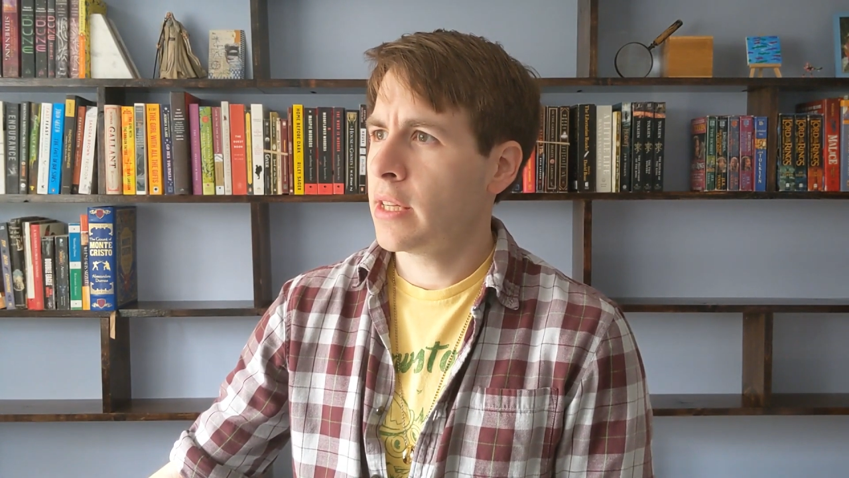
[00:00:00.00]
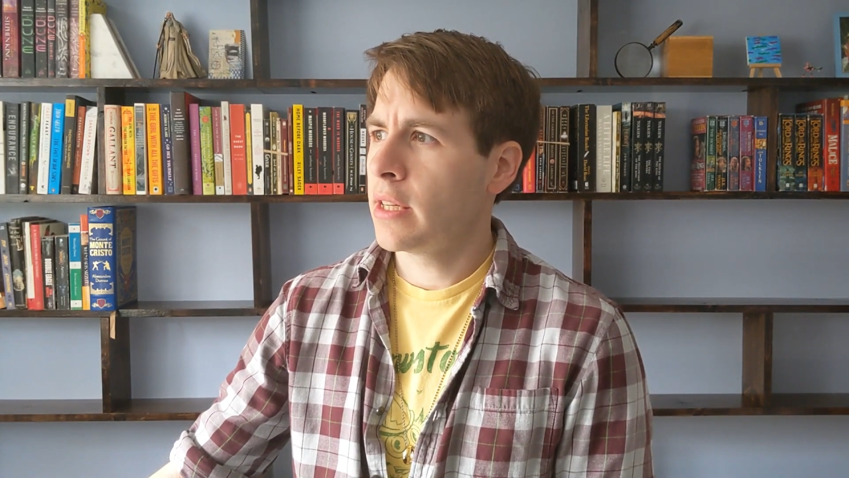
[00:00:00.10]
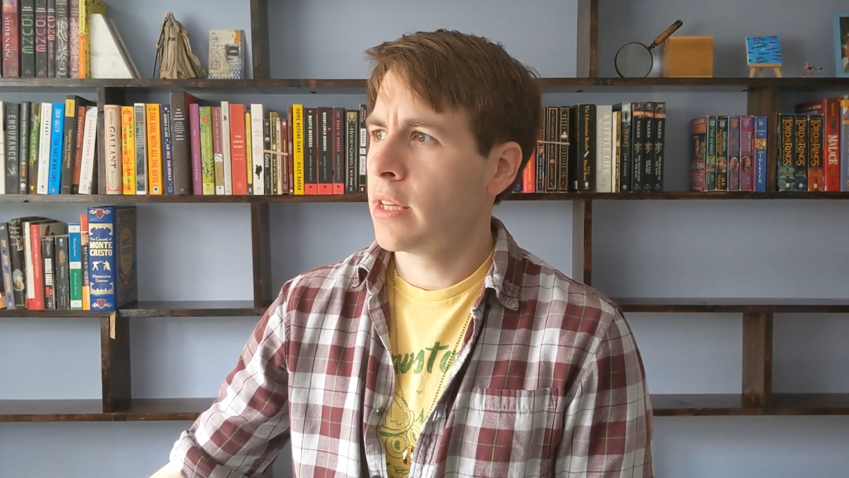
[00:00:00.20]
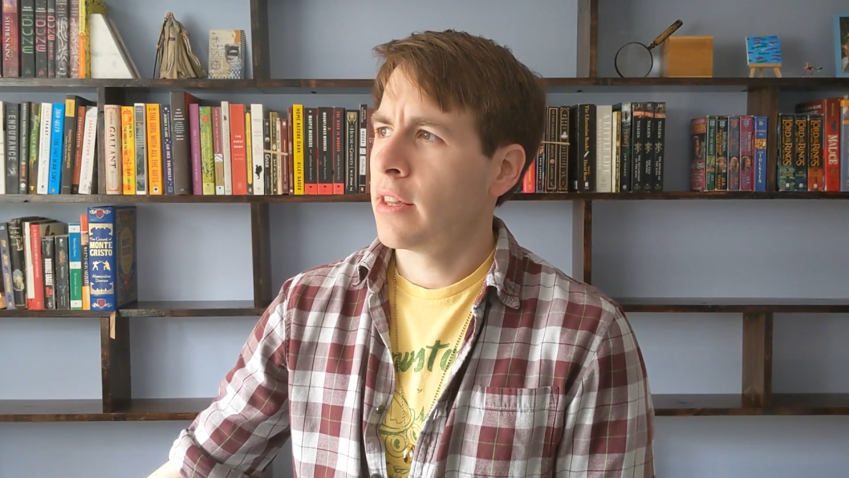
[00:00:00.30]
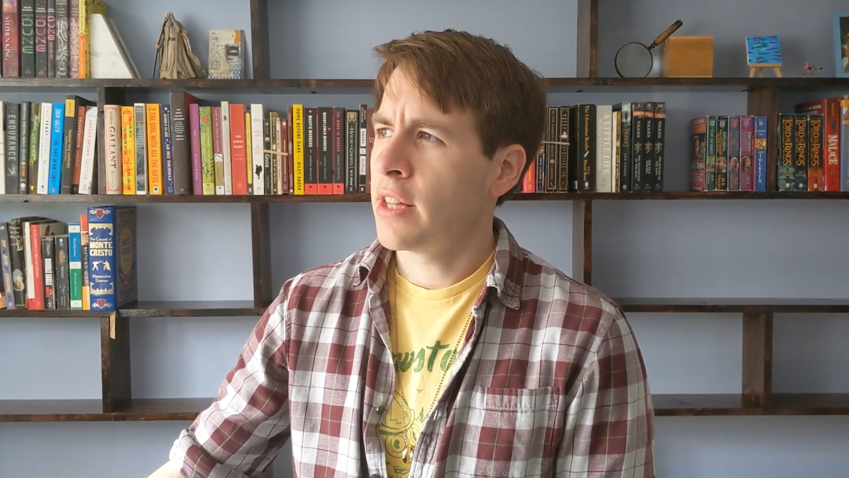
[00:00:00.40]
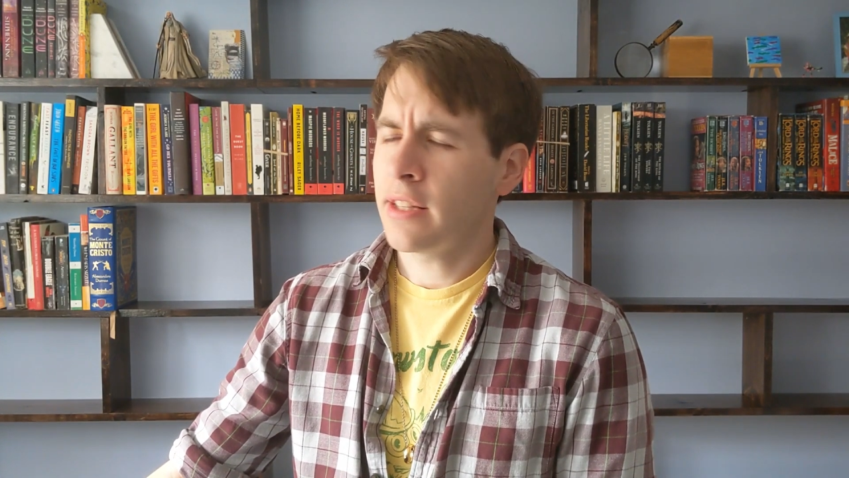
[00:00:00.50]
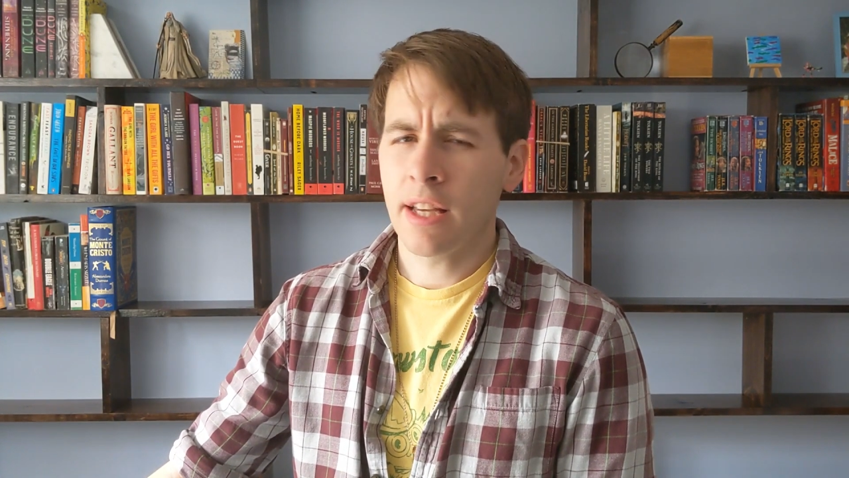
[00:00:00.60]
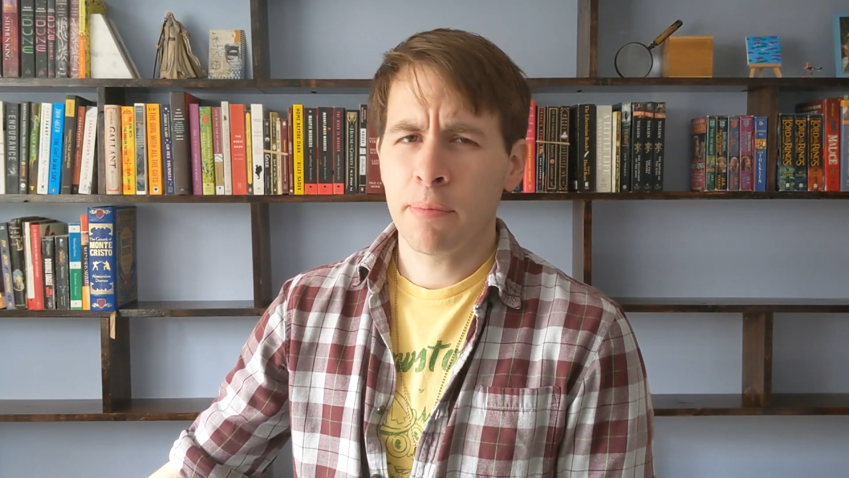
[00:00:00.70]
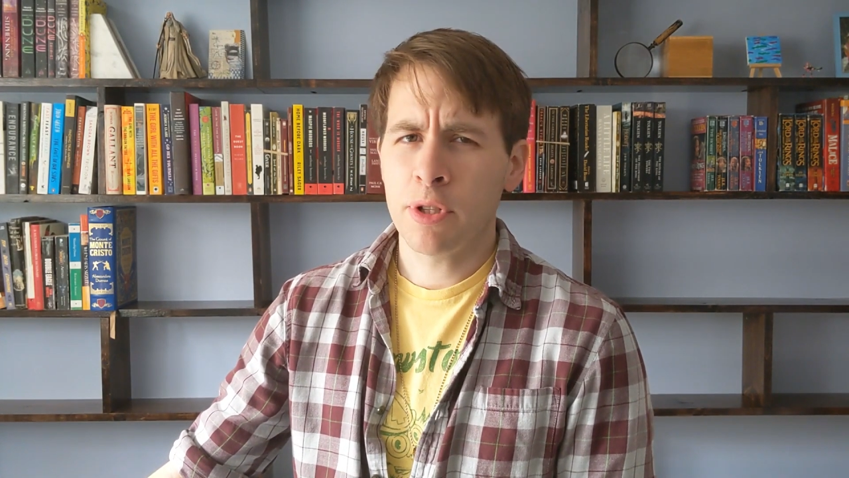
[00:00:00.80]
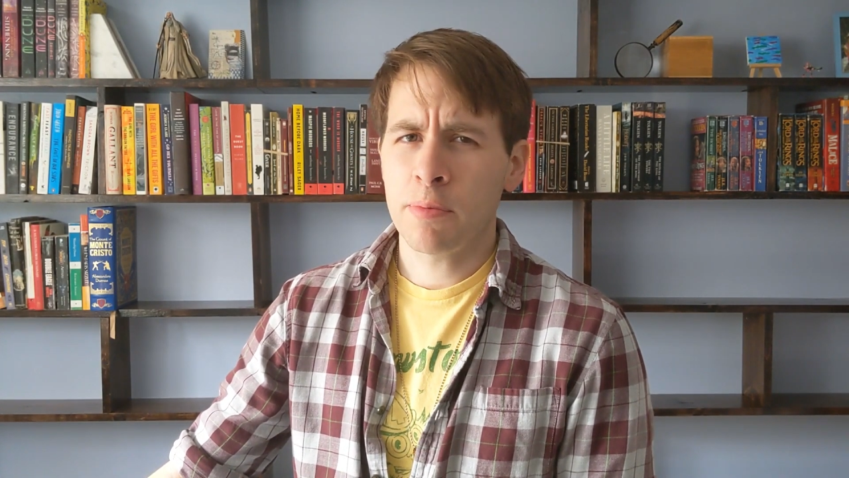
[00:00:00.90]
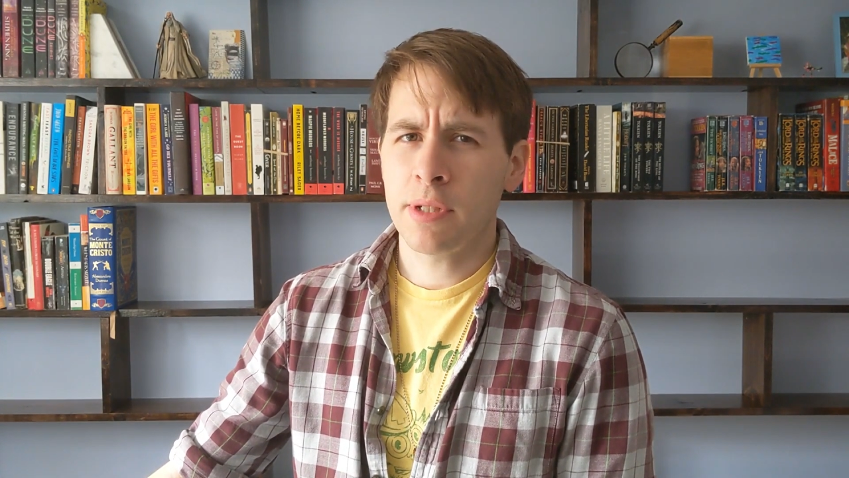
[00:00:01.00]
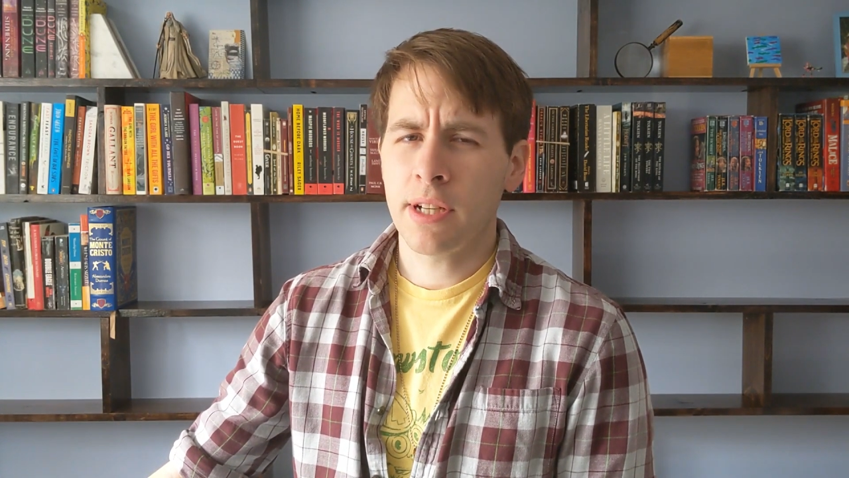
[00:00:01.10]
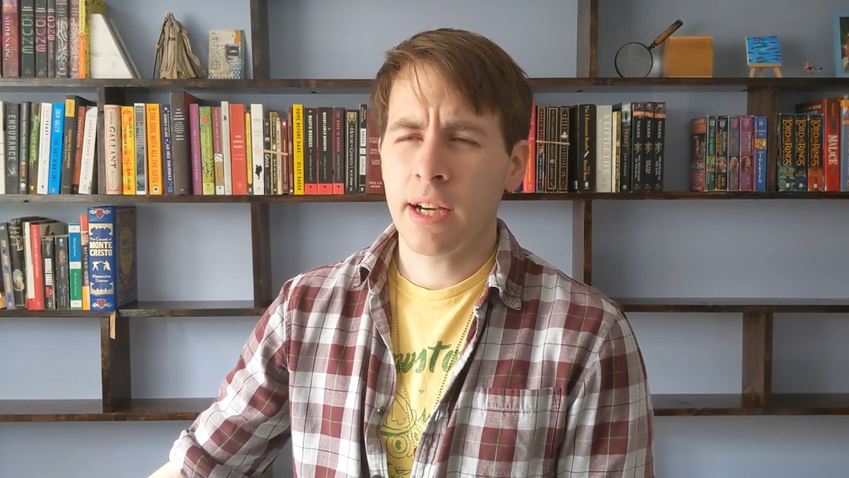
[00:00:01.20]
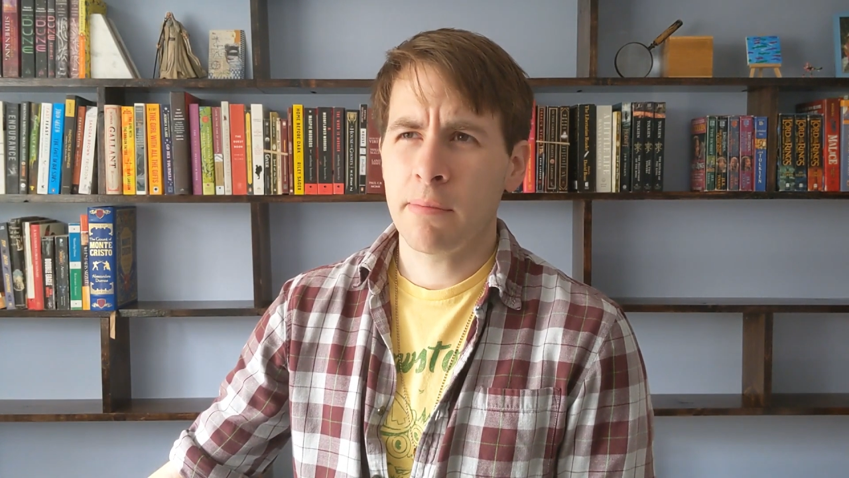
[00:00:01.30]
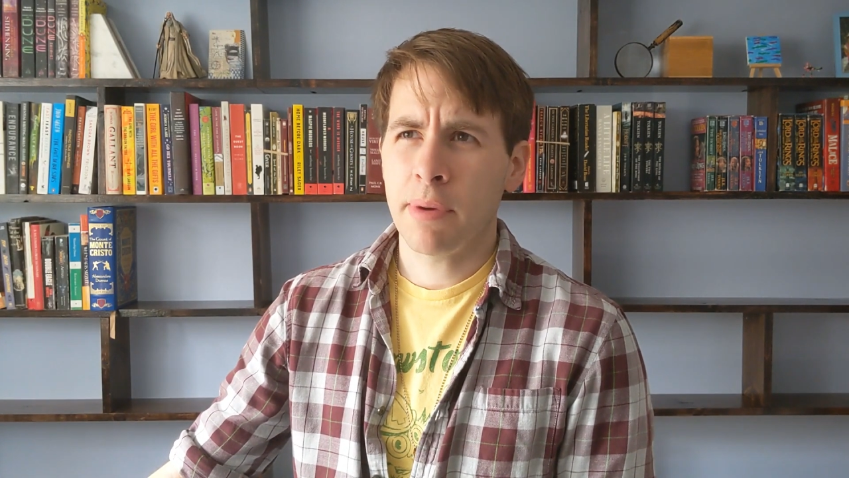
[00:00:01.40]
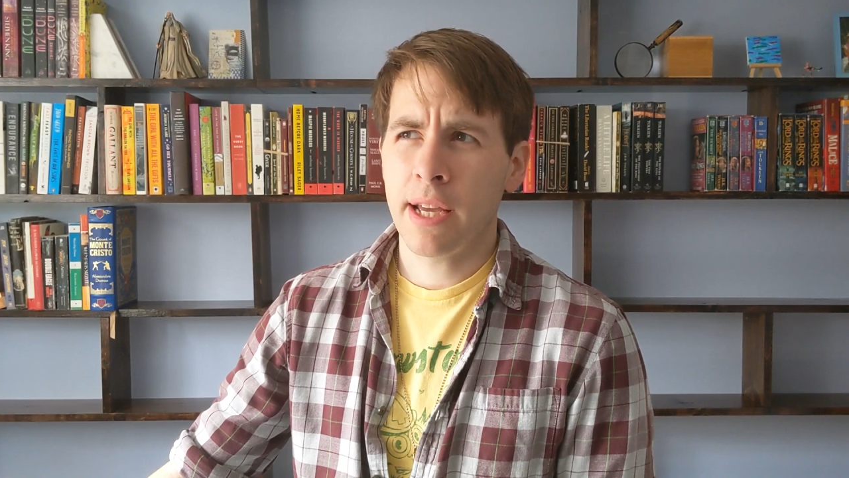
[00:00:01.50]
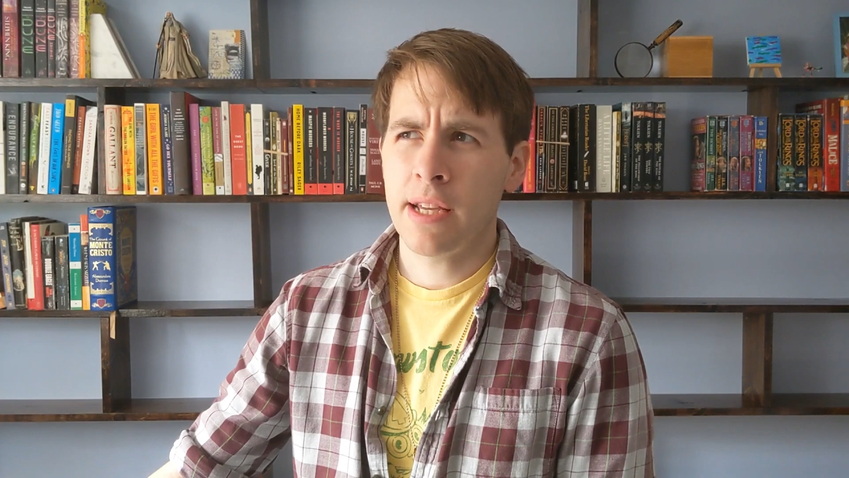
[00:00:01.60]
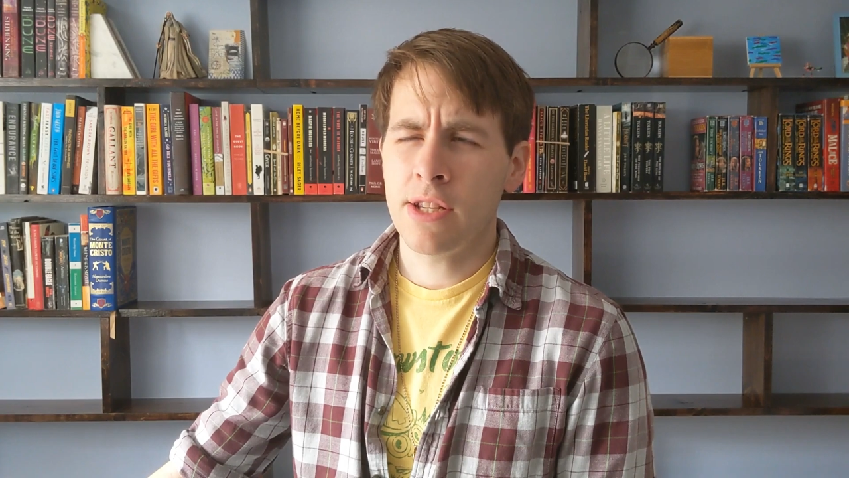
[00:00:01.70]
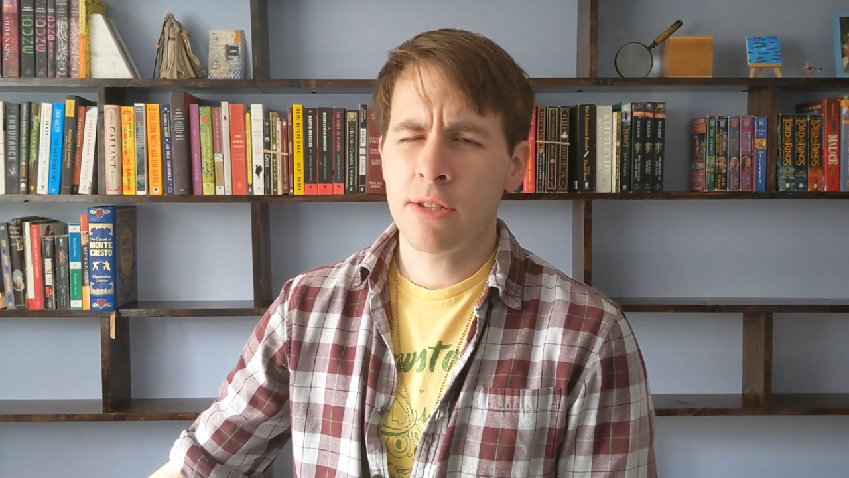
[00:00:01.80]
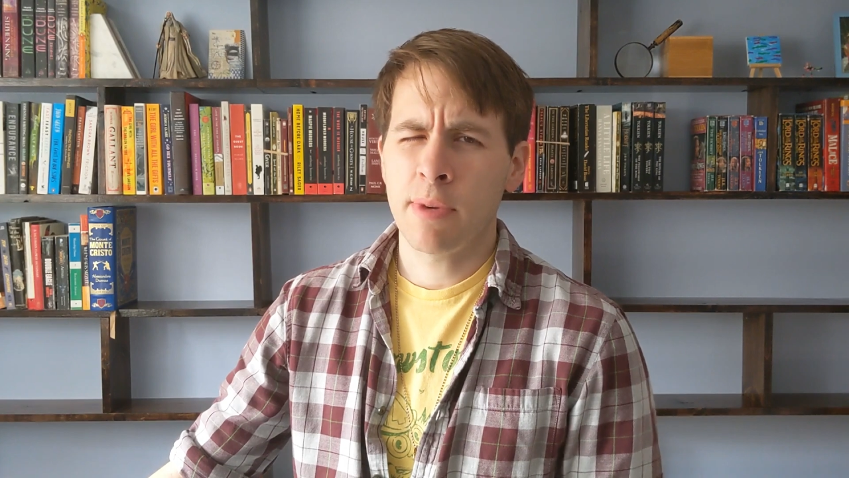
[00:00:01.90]
I think that puts me on
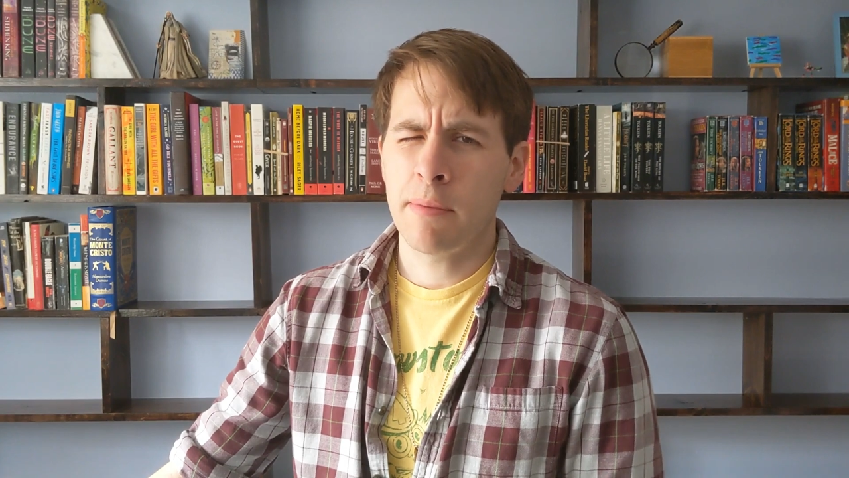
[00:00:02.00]
pace,